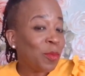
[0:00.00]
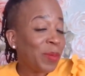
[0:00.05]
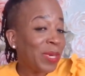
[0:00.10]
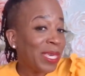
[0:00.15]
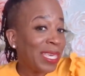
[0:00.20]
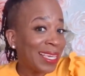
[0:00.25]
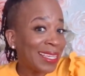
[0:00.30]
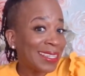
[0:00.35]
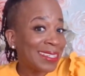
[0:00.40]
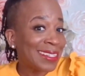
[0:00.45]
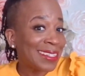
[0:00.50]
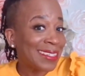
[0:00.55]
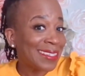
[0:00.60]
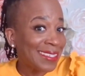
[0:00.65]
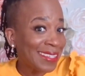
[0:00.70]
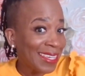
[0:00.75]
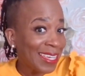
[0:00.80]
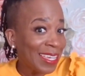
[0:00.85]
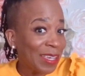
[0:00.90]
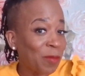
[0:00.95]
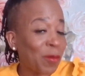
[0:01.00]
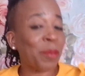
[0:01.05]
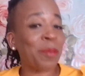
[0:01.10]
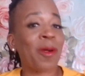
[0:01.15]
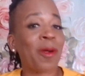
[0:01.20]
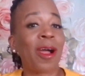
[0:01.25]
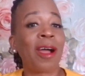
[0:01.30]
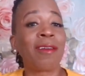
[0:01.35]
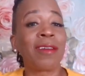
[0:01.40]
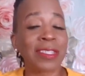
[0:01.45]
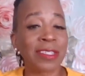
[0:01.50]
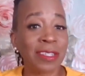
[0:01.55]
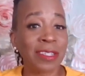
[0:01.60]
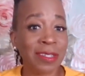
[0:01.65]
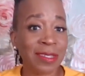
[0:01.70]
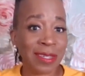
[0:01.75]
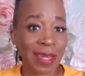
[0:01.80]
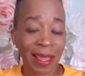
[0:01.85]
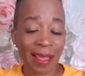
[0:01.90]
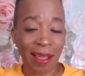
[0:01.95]
begin to see what progress
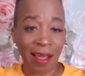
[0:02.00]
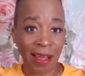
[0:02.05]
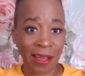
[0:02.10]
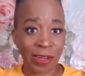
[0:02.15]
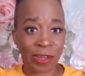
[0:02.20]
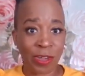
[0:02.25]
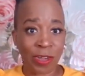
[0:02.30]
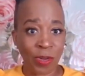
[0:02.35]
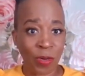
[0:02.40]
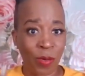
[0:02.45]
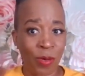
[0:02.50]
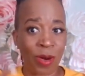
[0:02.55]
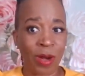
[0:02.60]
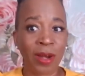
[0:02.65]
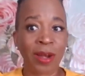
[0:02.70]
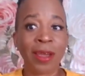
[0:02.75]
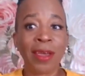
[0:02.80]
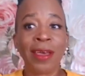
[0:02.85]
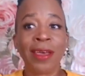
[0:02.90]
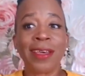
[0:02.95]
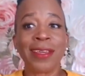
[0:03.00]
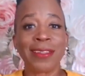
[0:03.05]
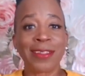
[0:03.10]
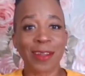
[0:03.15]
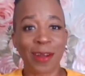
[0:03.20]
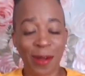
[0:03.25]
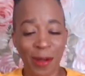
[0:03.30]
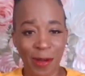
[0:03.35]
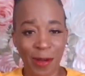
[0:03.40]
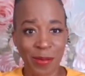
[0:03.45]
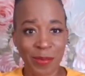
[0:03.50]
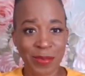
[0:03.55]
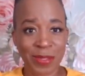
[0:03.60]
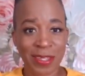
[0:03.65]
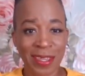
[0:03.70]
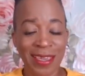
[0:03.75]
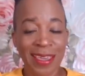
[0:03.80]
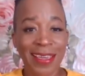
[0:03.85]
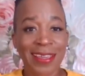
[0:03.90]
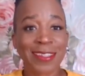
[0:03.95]
looks like on your
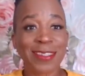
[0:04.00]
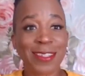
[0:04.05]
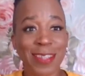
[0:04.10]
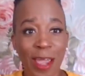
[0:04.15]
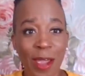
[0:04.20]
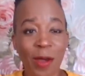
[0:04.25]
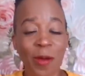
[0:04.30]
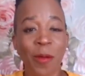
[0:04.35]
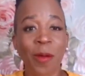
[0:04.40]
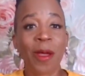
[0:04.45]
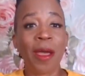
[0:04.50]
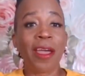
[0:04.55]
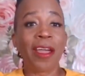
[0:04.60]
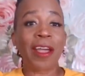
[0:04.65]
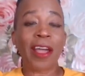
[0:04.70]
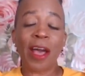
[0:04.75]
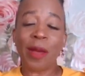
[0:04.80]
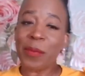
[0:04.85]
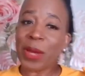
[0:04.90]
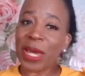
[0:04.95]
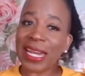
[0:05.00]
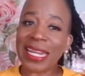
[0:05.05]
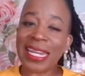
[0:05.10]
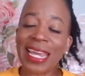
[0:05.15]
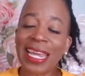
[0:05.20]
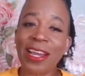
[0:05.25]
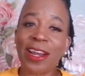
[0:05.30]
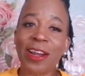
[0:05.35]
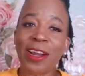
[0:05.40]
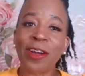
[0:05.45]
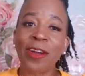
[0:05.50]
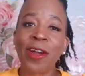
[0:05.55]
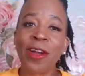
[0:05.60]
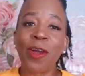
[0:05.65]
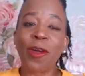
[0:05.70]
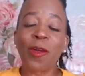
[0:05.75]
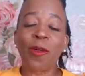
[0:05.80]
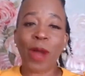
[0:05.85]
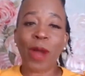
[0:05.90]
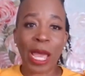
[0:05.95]
terms. So come on in here,
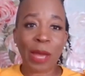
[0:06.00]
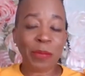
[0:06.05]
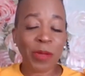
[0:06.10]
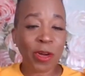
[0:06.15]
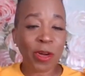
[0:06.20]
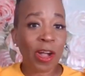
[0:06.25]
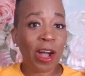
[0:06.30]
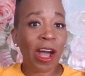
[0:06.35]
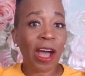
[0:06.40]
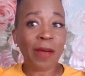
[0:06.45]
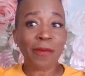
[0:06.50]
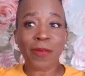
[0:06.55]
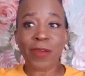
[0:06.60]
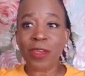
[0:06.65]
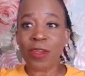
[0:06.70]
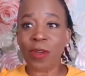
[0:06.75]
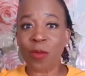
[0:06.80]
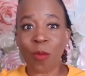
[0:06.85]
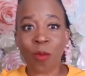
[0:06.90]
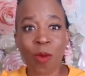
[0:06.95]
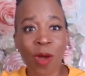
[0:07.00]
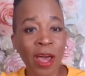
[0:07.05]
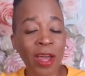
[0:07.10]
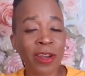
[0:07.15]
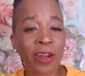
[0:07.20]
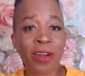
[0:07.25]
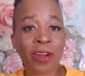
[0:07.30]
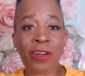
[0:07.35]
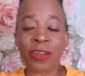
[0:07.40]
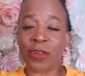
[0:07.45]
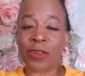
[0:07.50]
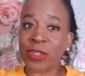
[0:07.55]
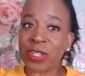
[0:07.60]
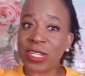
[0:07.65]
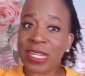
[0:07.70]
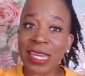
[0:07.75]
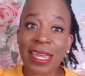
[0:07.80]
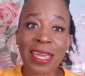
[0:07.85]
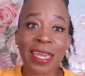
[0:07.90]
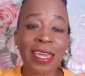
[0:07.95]
grab your coffee, your water, your
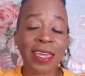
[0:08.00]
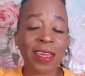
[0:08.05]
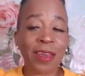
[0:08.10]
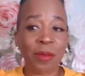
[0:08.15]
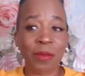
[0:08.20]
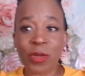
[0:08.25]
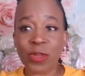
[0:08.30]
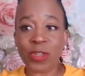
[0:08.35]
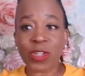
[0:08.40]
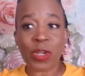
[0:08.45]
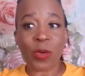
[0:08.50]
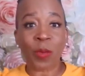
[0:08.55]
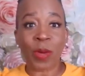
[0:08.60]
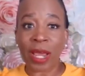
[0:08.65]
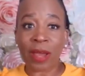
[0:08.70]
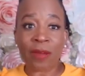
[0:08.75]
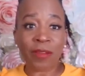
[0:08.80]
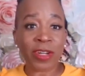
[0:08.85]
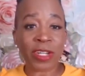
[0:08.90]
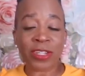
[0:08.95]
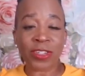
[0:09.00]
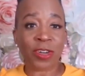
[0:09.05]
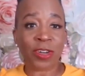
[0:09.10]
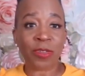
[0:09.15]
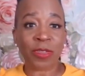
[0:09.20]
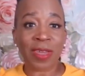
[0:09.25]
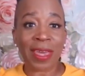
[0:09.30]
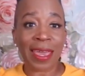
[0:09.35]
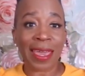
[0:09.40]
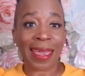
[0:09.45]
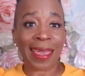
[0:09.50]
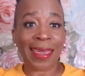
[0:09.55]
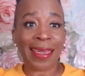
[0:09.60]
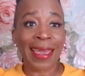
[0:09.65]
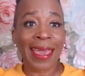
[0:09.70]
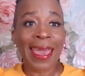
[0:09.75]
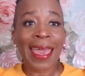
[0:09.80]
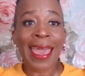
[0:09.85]
tea, kombucha, whatever it is your thing,